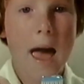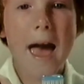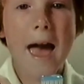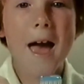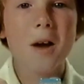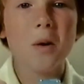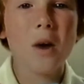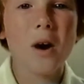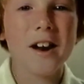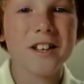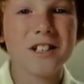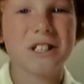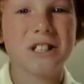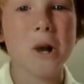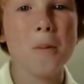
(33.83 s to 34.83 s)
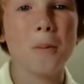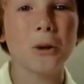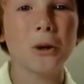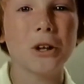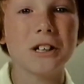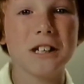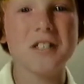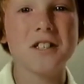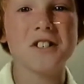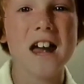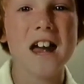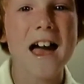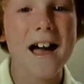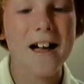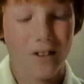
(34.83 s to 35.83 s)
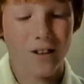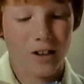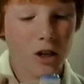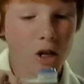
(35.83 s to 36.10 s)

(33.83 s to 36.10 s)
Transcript: Hey, what a super looking gel!